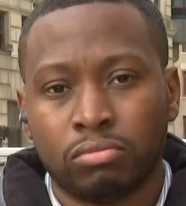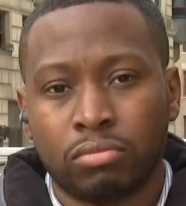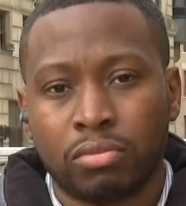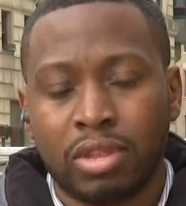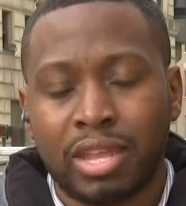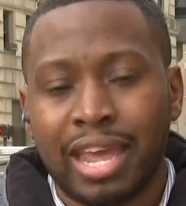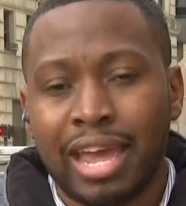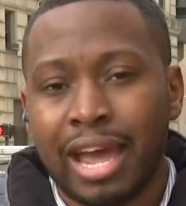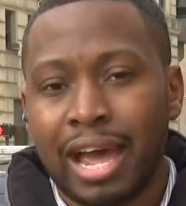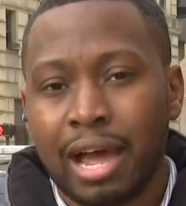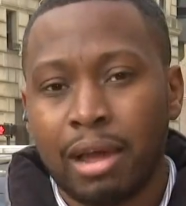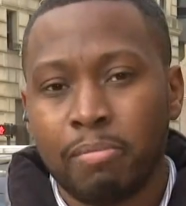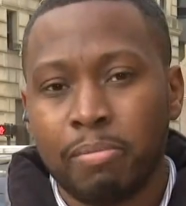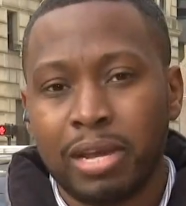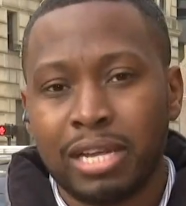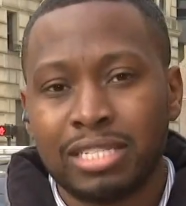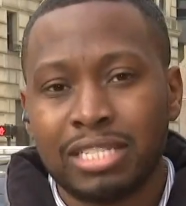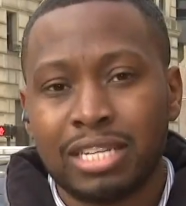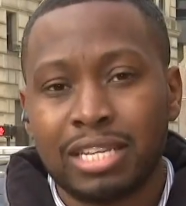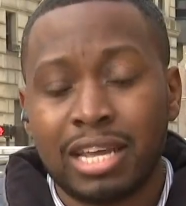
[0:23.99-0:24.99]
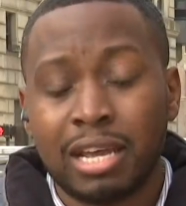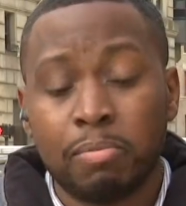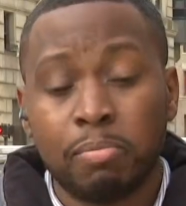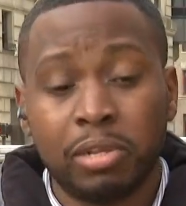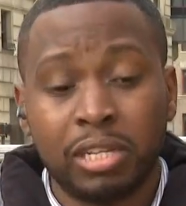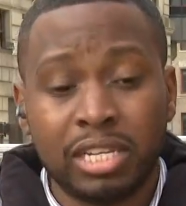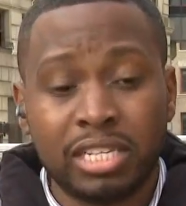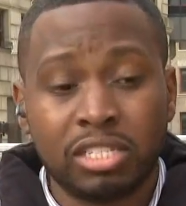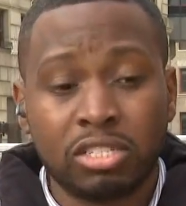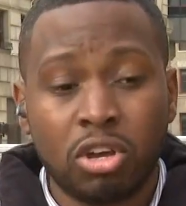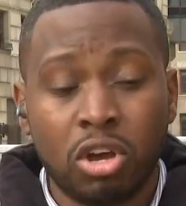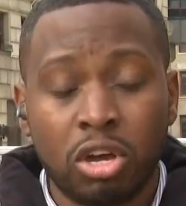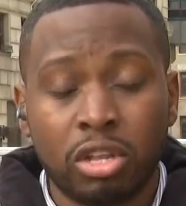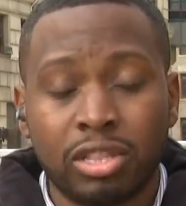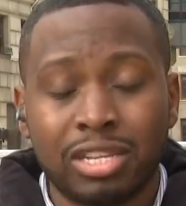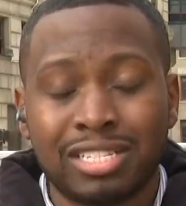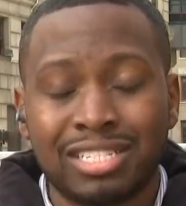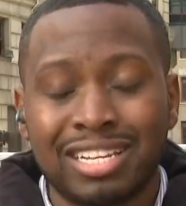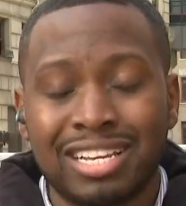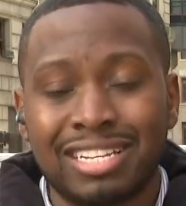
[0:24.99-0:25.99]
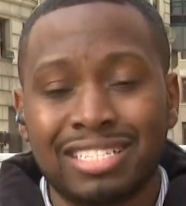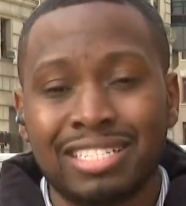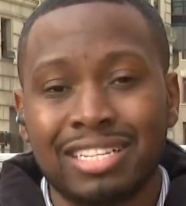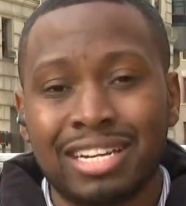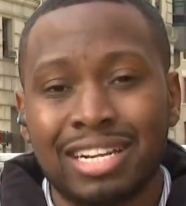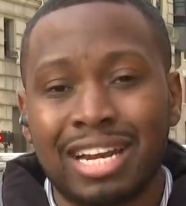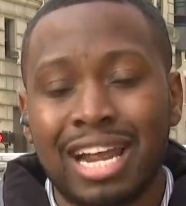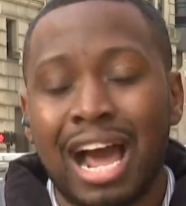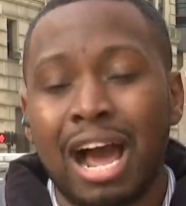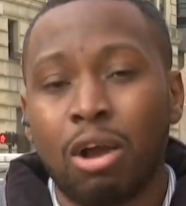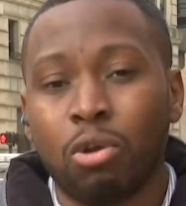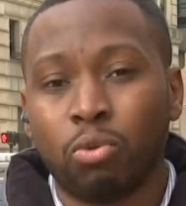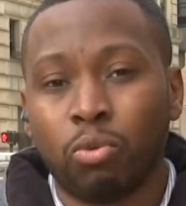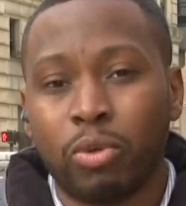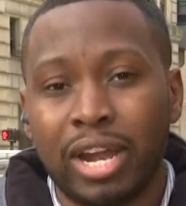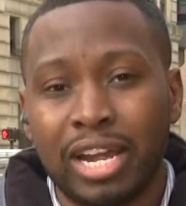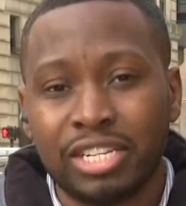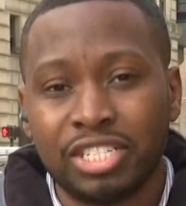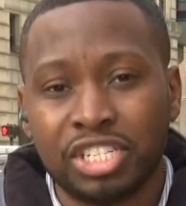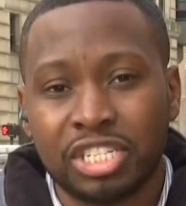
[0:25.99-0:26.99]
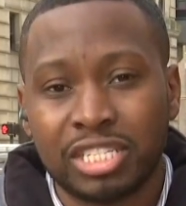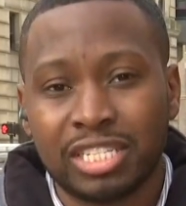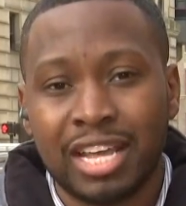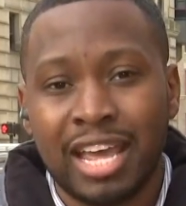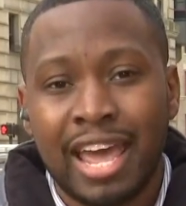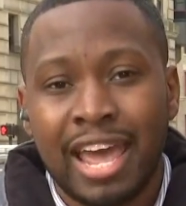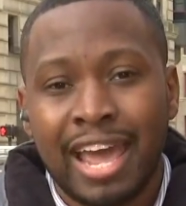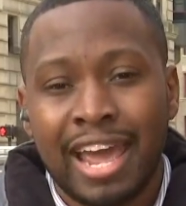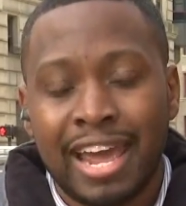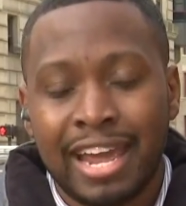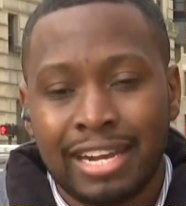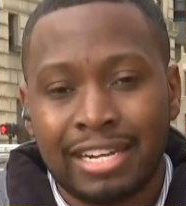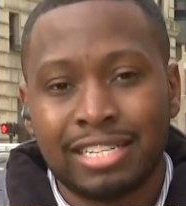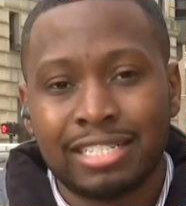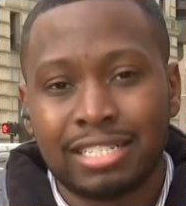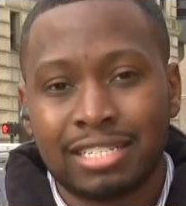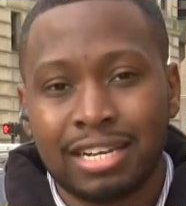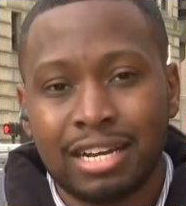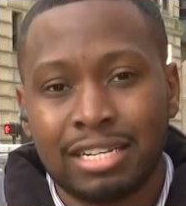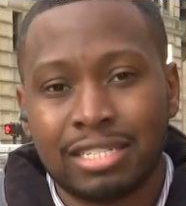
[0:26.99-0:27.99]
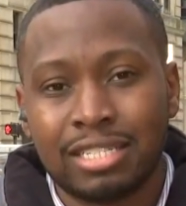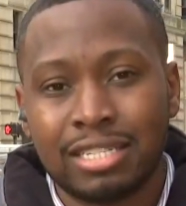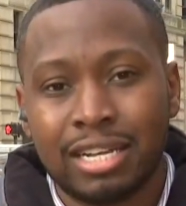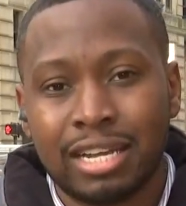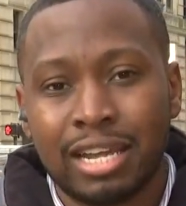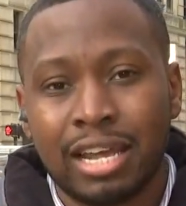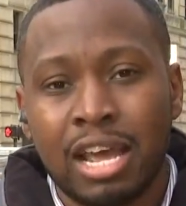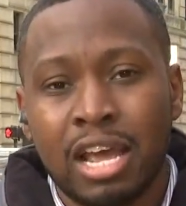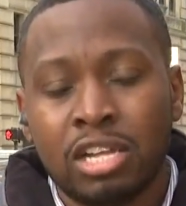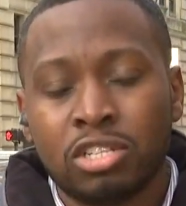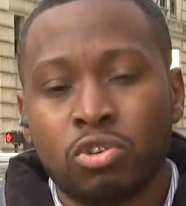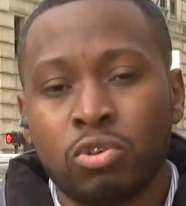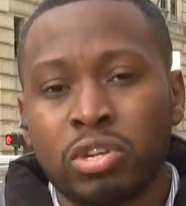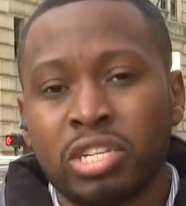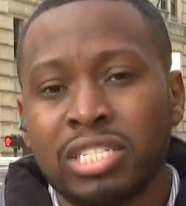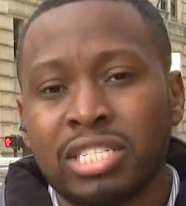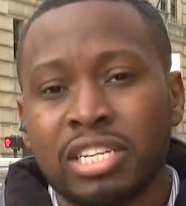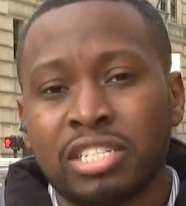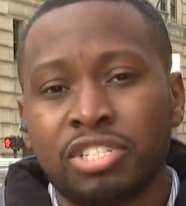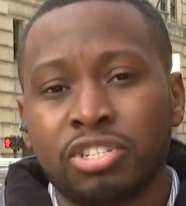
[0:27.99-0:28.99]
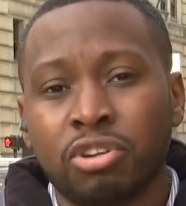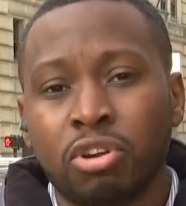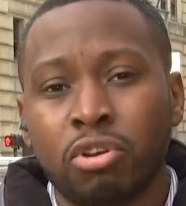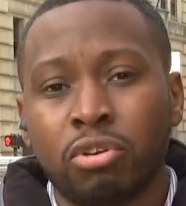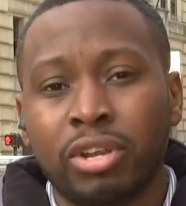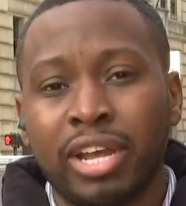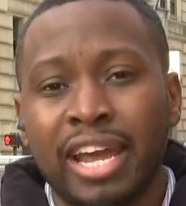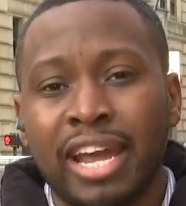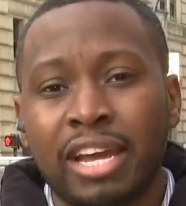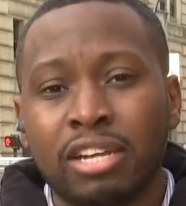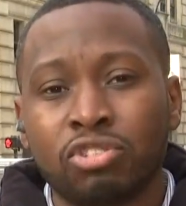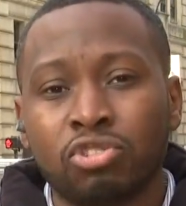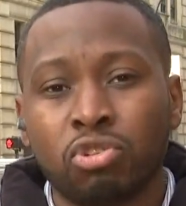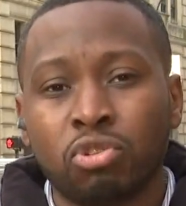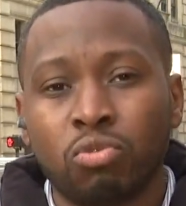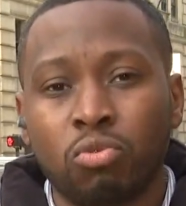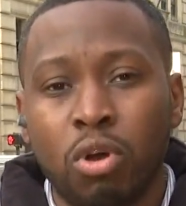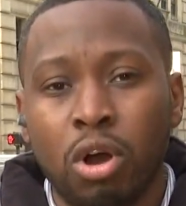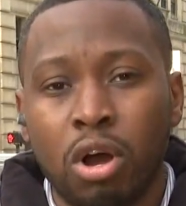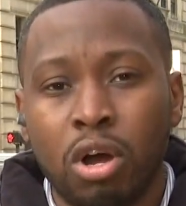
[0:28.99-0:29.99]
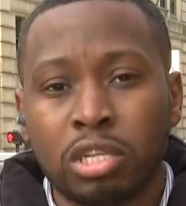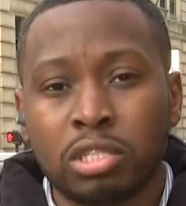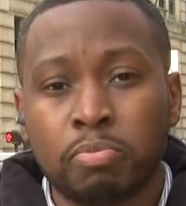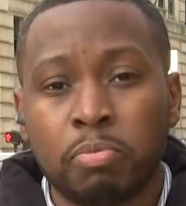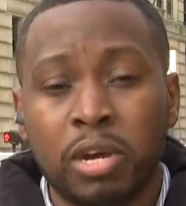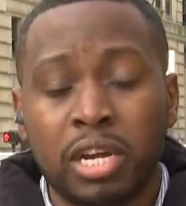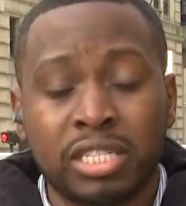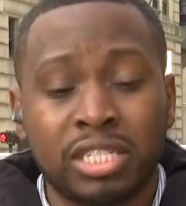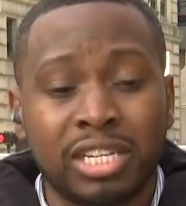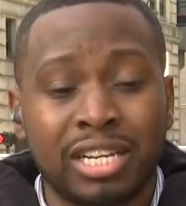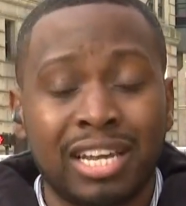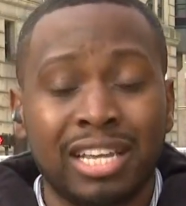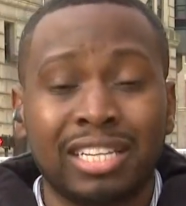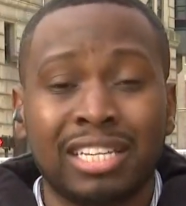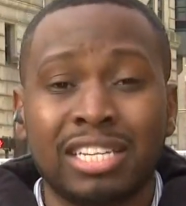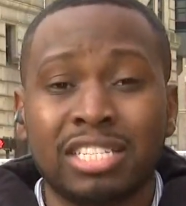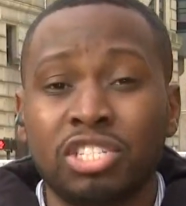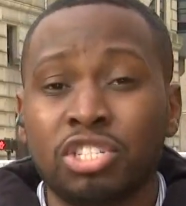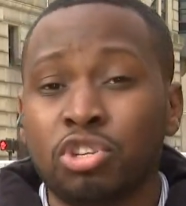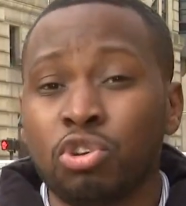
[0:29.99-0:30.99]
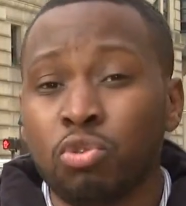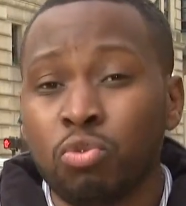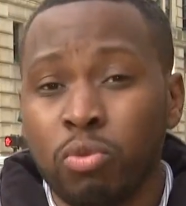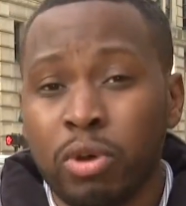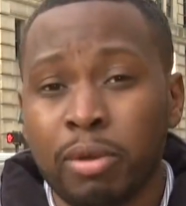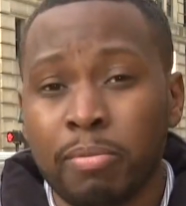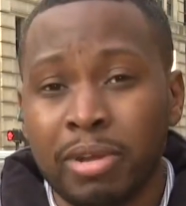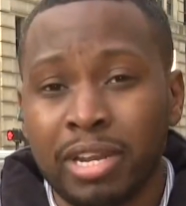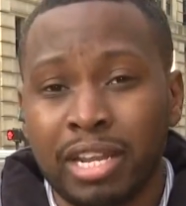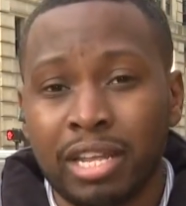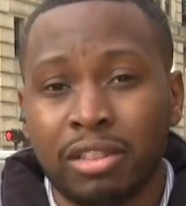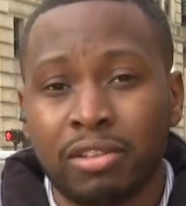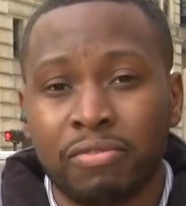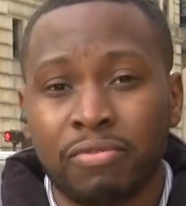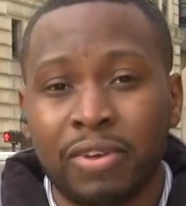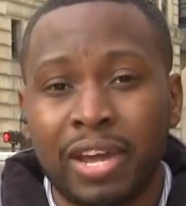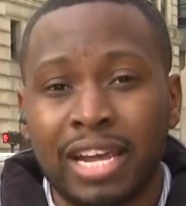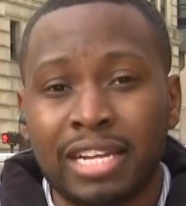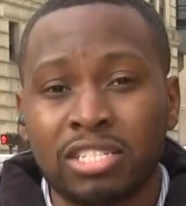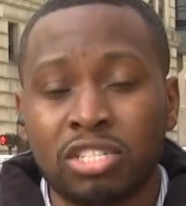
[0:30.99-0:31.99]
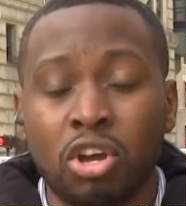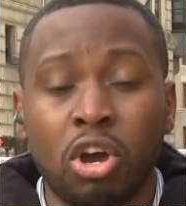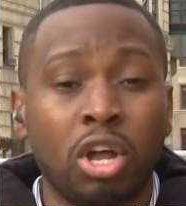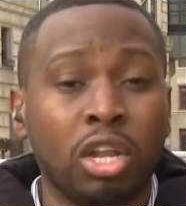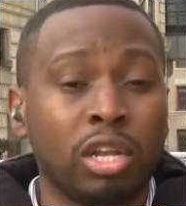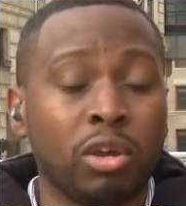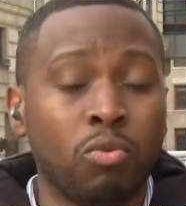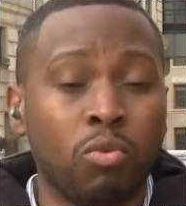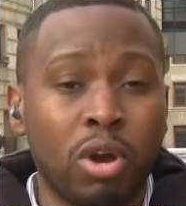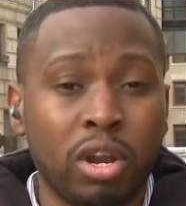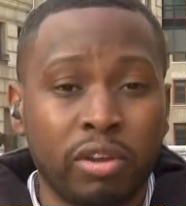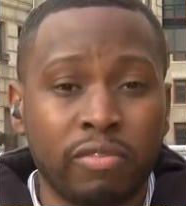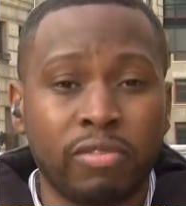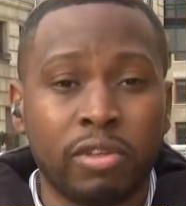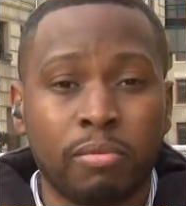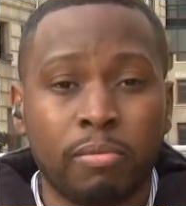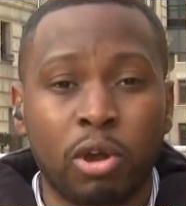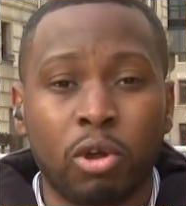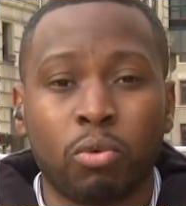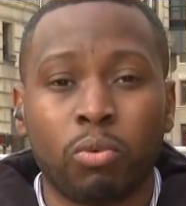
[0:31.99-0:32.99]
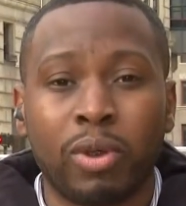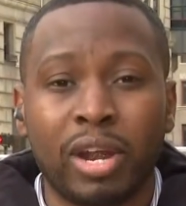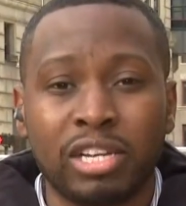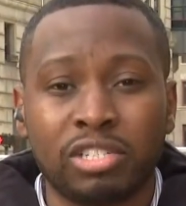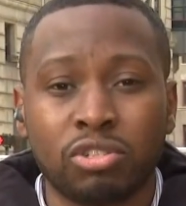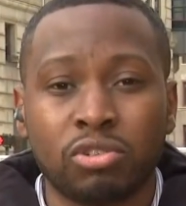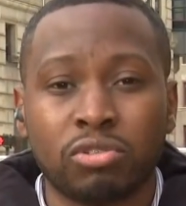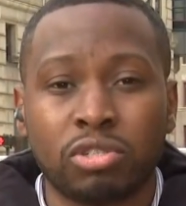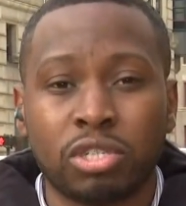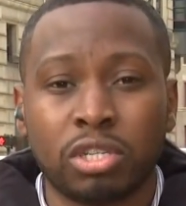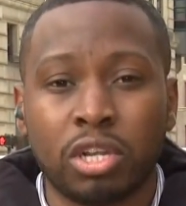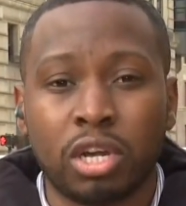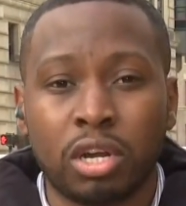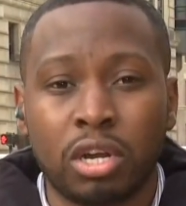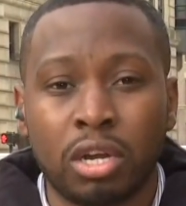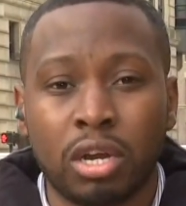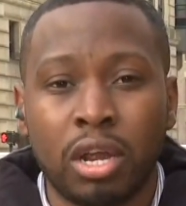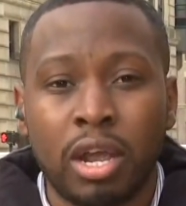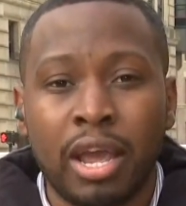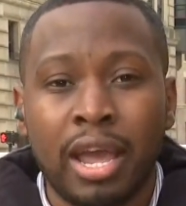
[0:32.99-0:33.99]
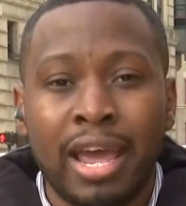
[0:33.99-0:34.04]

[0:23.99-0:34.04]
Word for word: Yeah, hi, Betsy. Yeah, police called this incident outrageous and disgusting. 26 year old Andrew Walls punching at least two women in the face, calling one of them a racial slur.